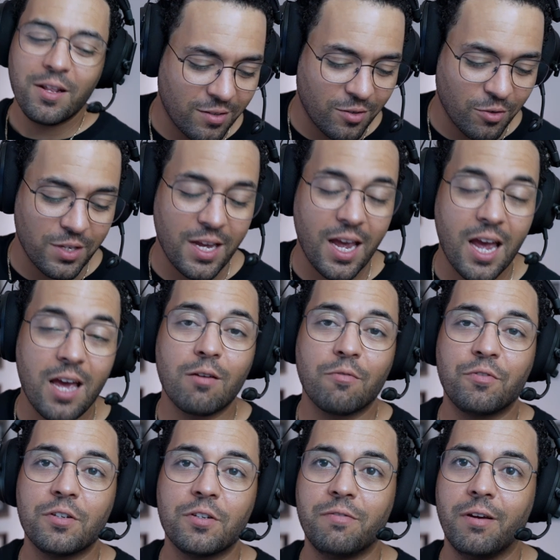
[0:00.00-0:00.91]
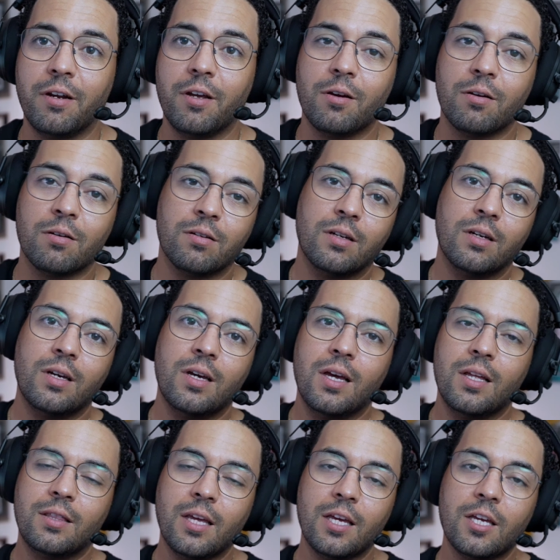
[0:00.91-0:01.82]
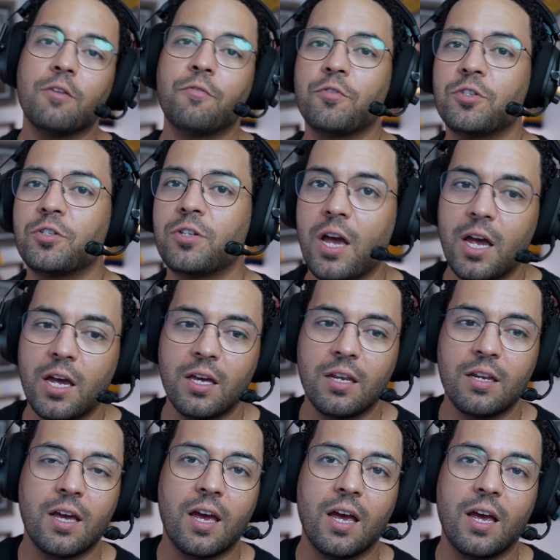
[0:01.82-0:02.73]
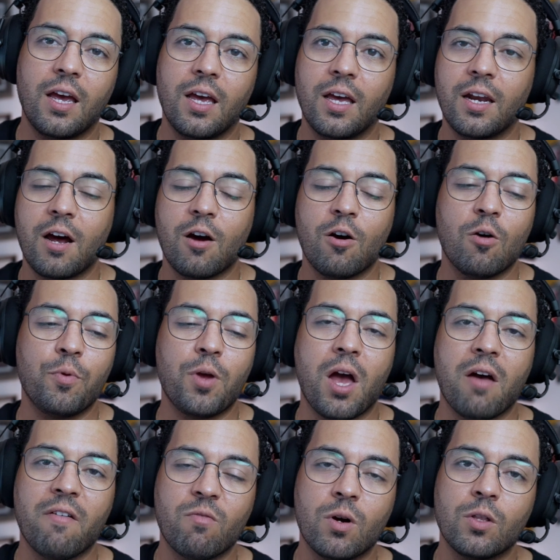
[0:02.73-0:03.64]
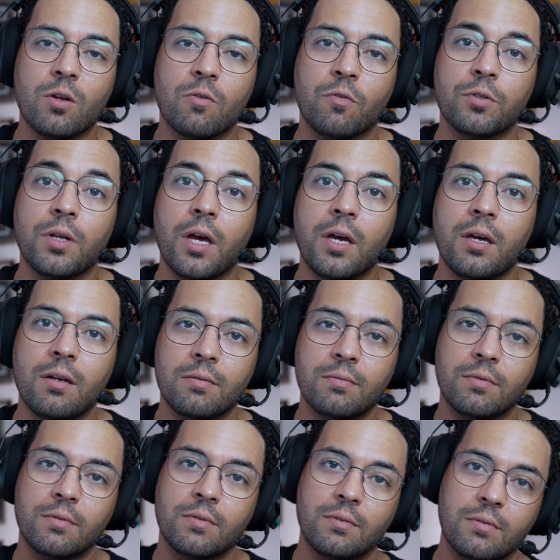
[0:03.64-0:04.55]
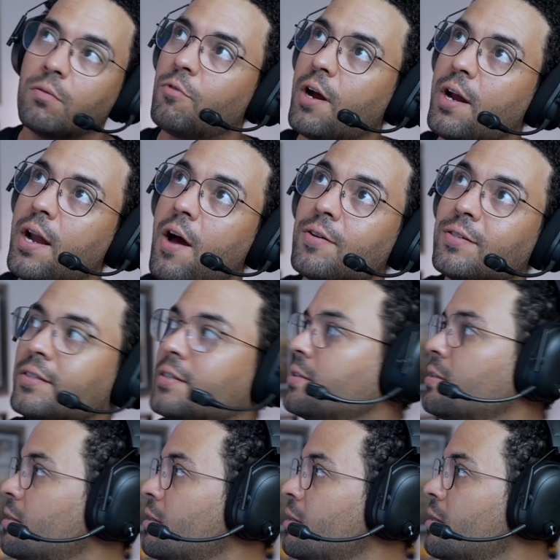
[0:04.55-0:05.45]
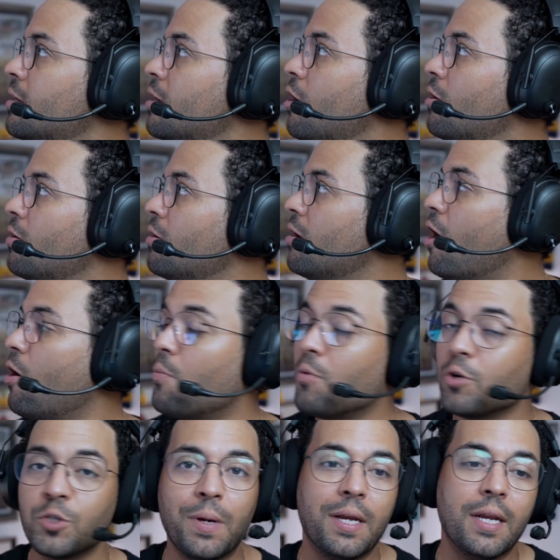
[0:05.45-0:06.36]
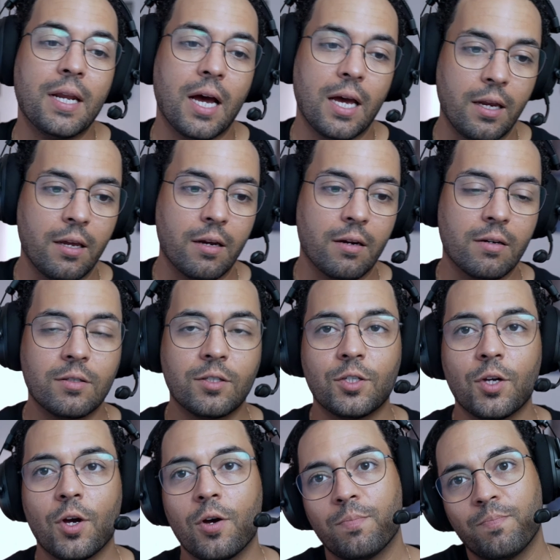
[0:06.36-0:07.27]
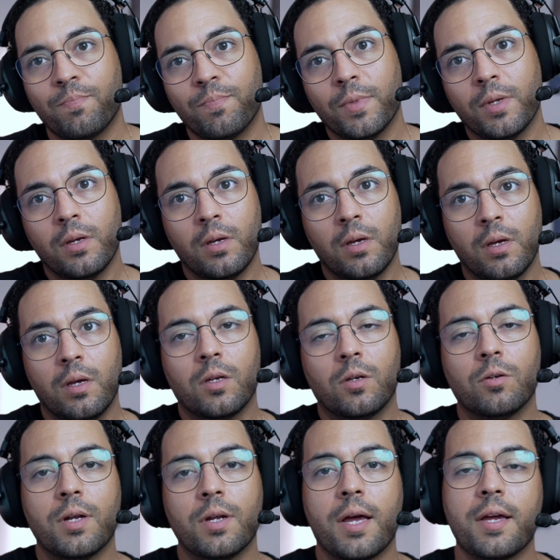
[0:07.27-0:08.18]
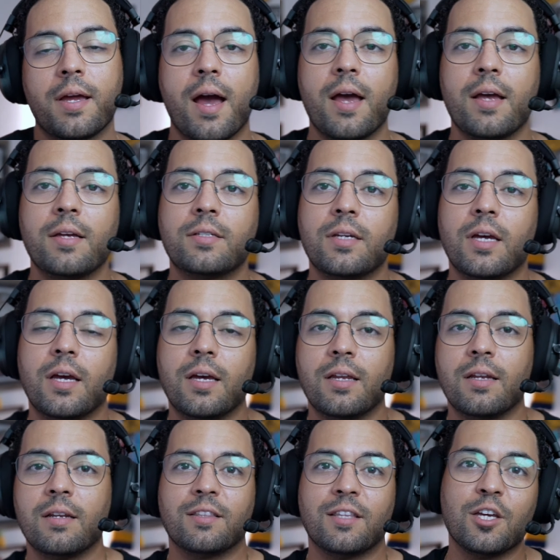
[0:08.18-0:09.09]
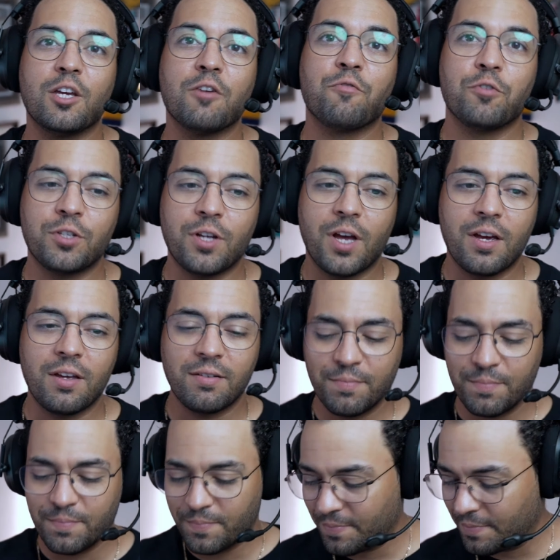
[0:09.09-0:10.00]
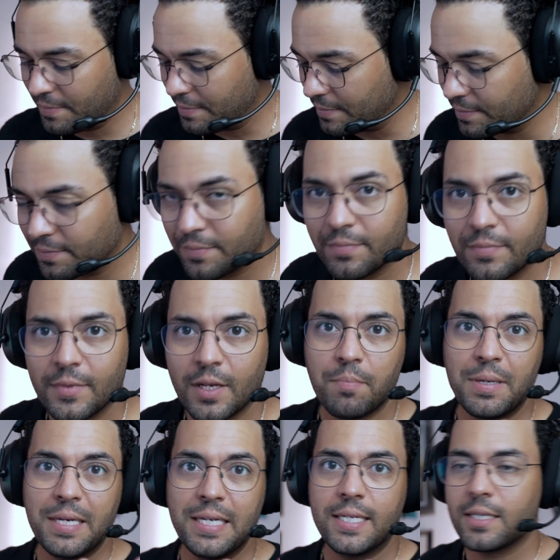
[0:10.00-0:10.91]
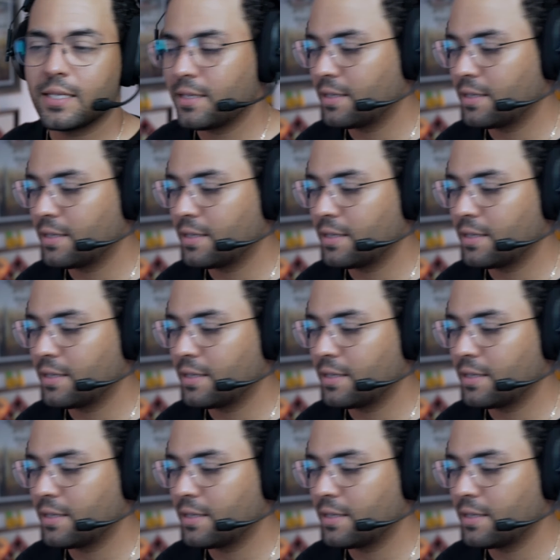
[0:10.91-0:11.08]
it to the end of this video, thank you for staying, and I hope you have a wonderful day. Right now it's almost midnight here, so good night, guys, and thank you for staying. Peace.